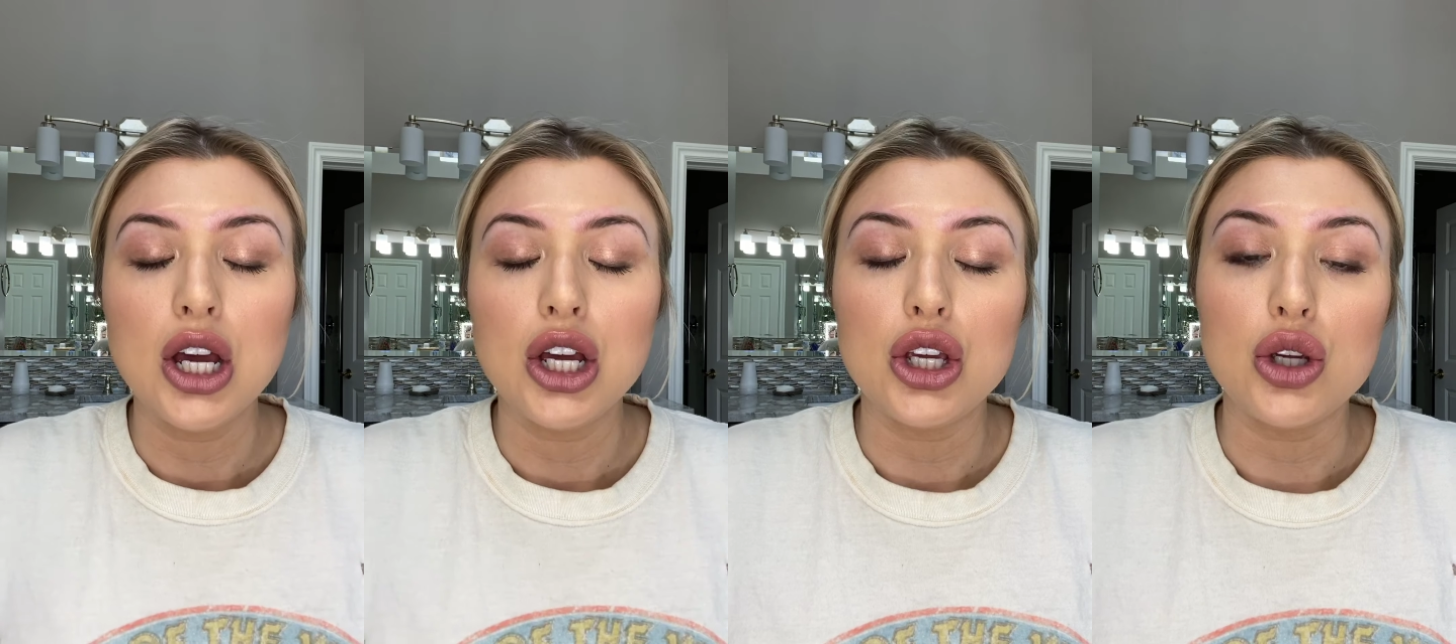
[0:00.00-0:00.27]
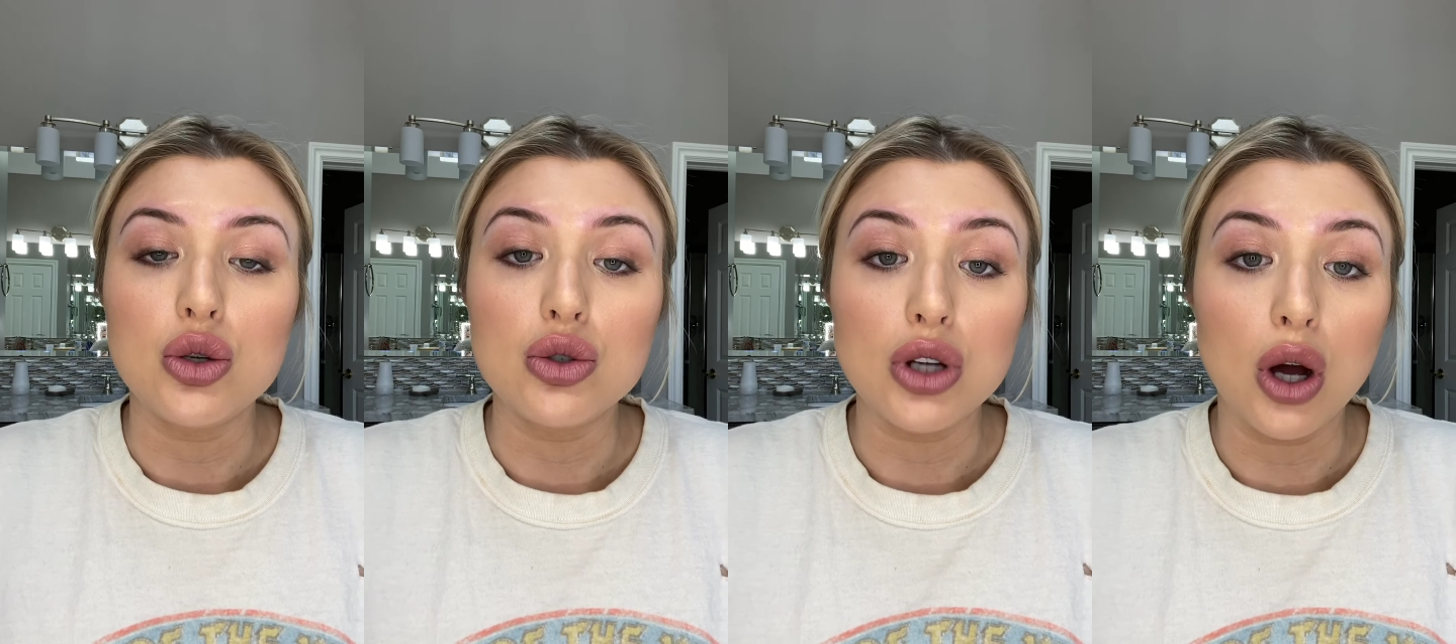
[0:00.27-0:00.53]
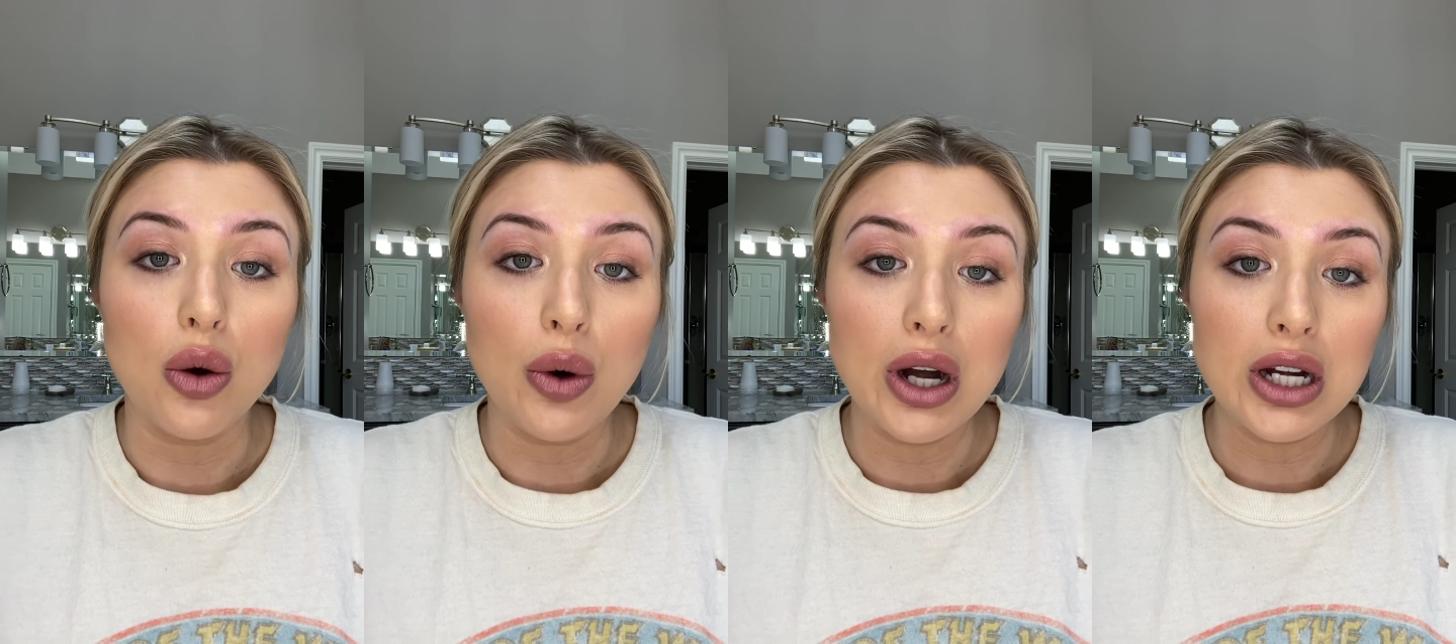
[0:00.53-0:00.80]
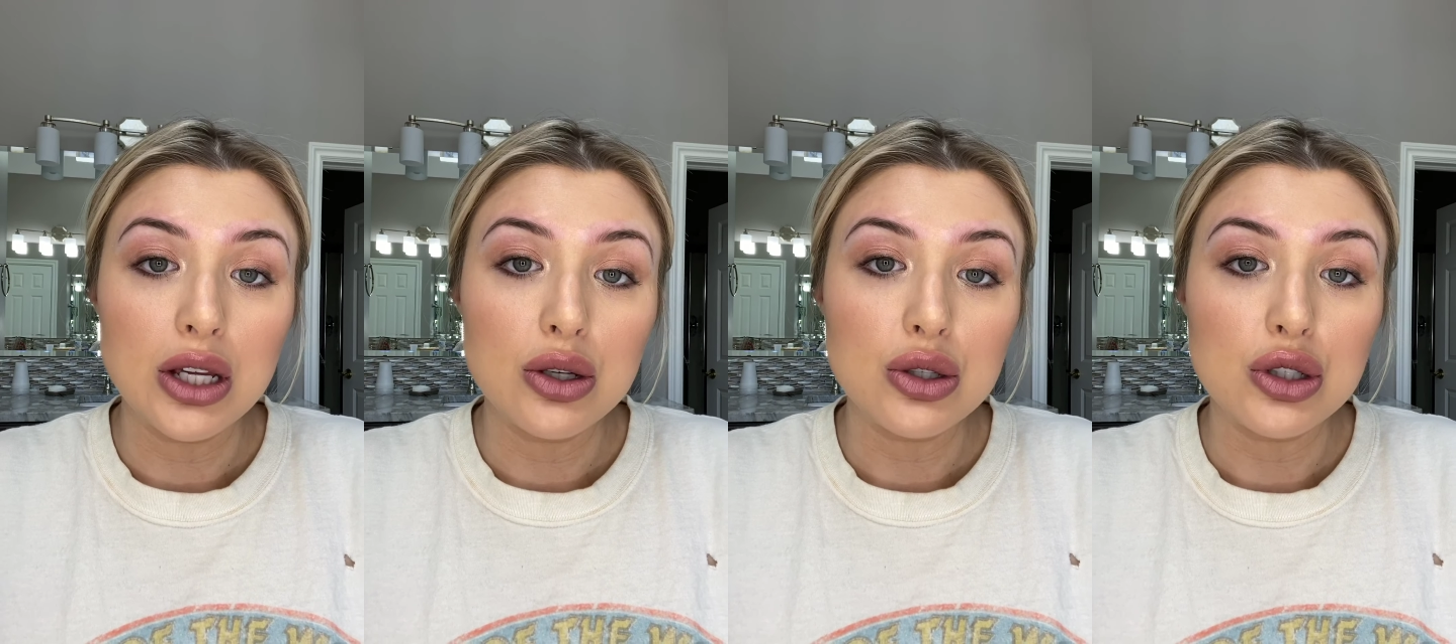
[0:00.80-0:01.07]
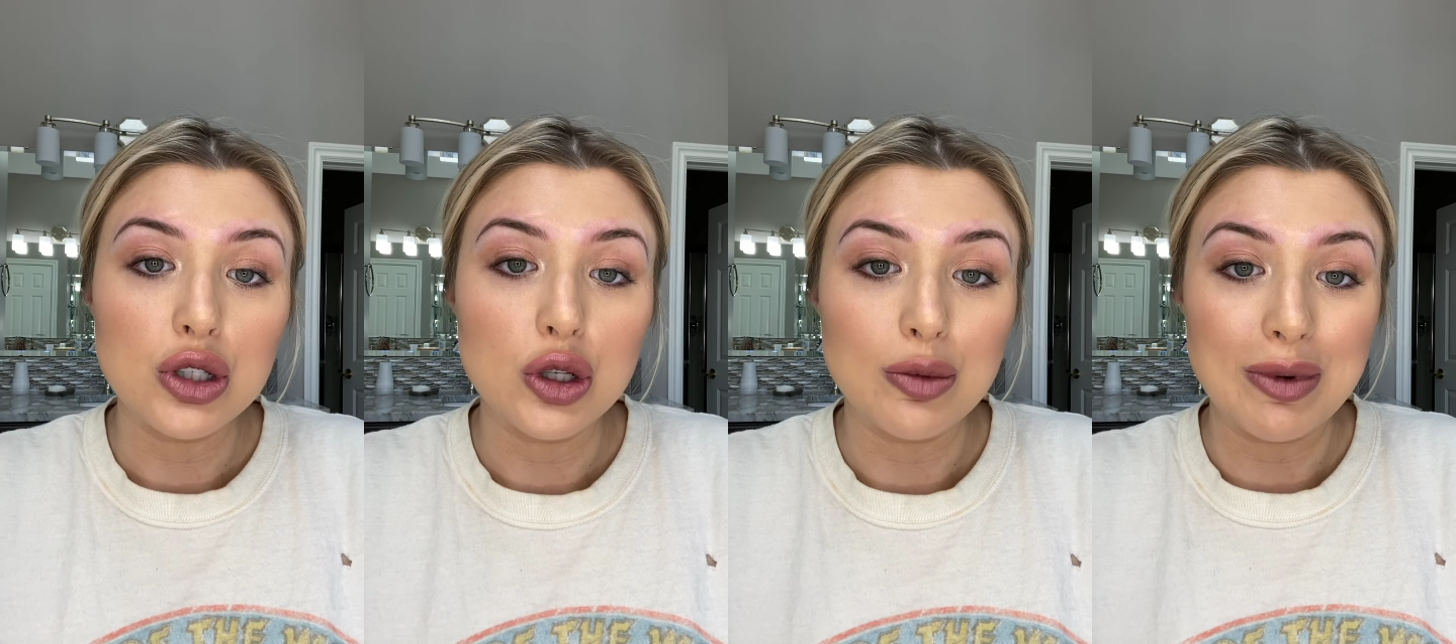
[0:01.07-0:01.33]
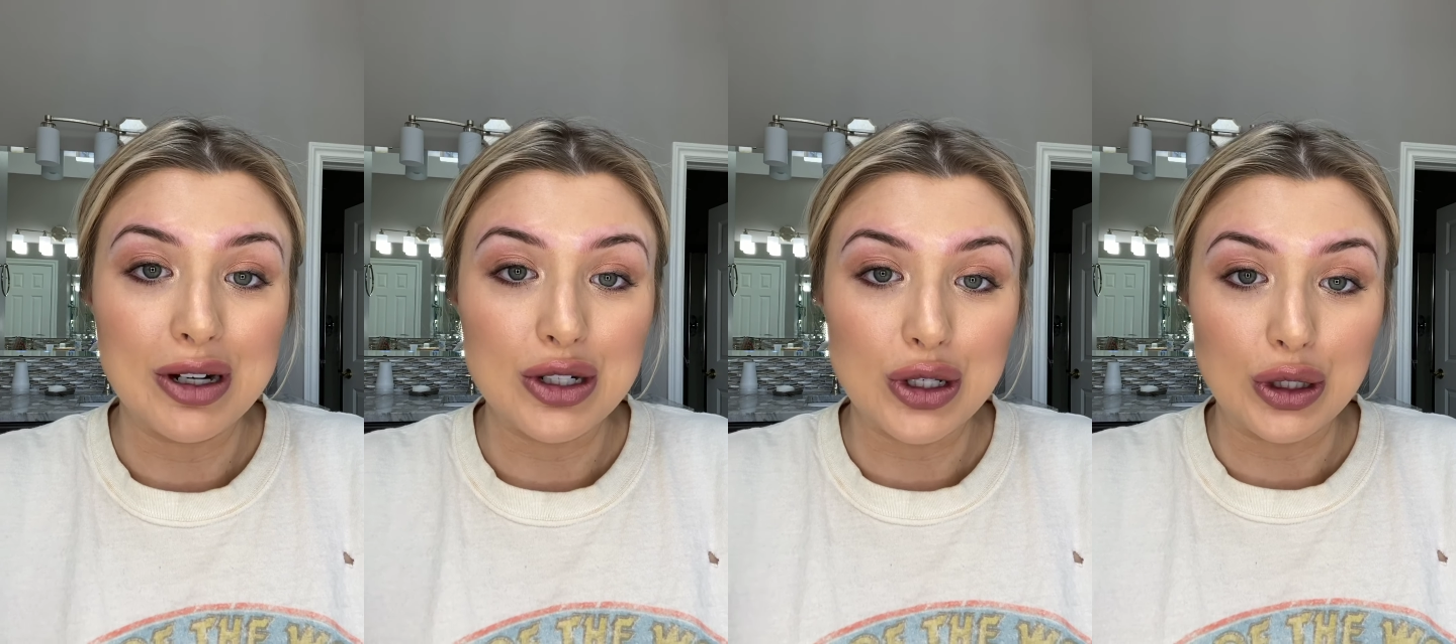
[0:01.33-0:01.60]
You don't wanna use too
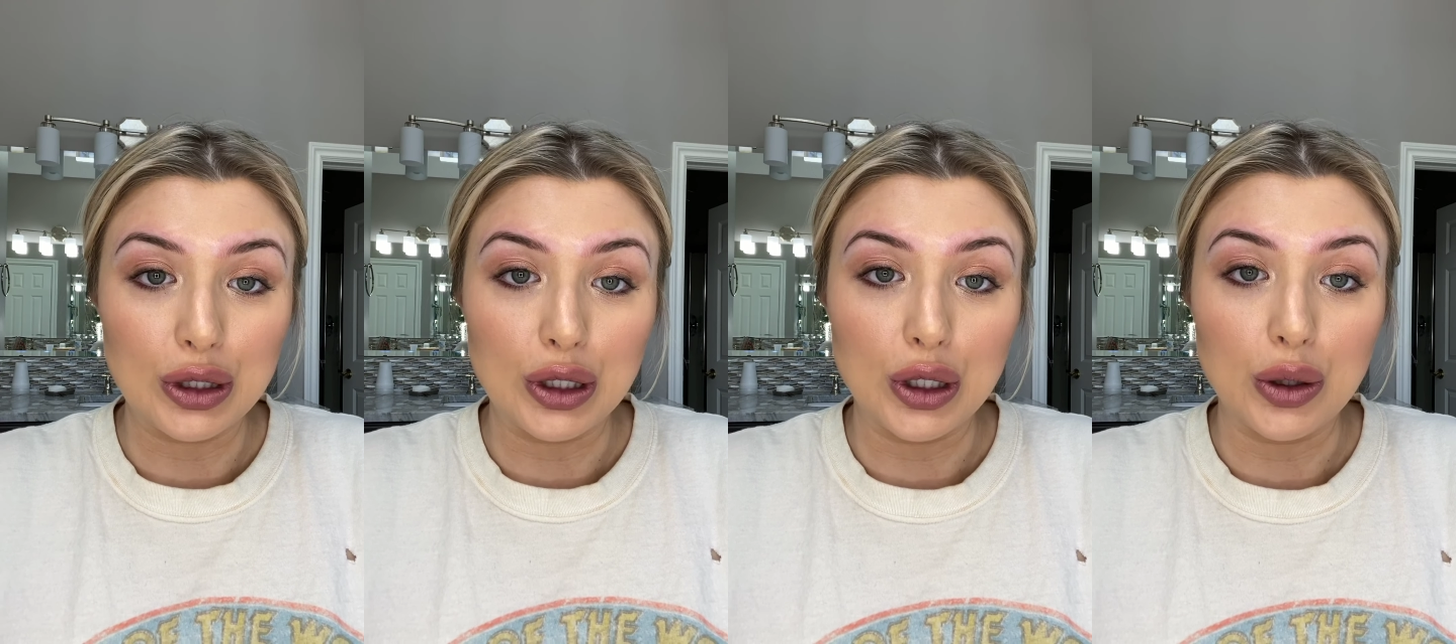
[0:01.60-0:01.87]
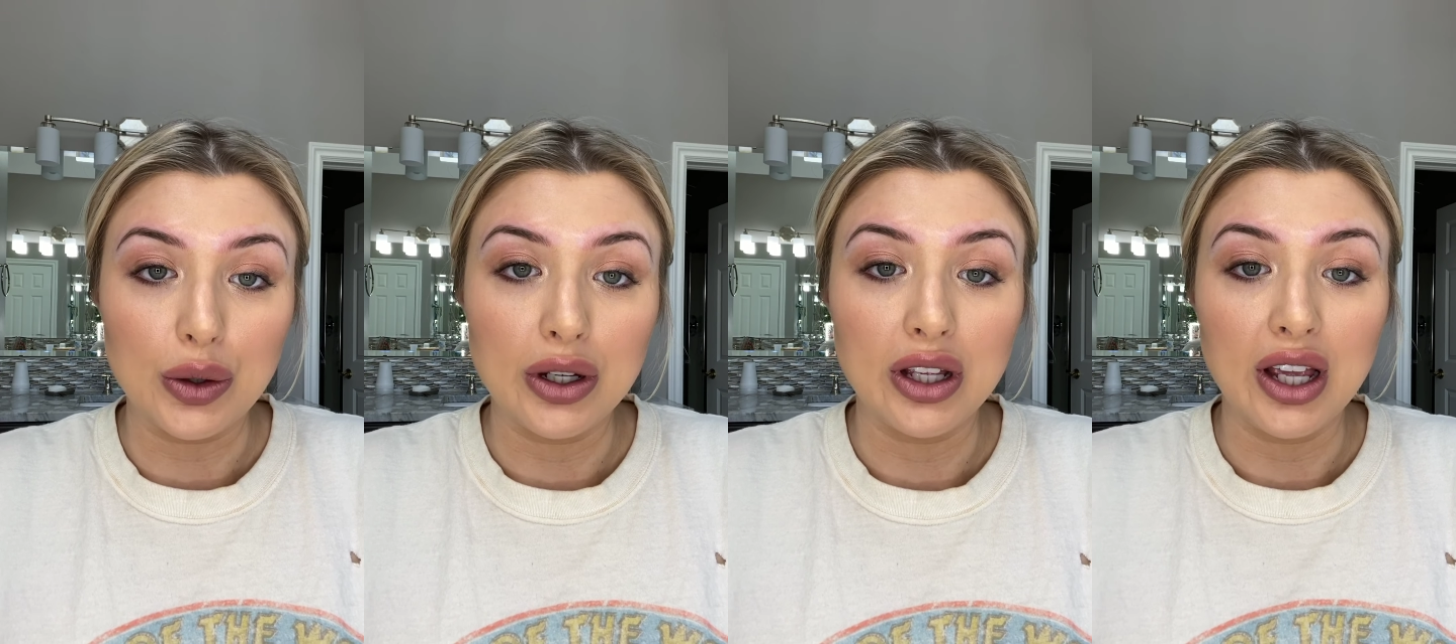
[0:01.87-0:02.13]
much glue.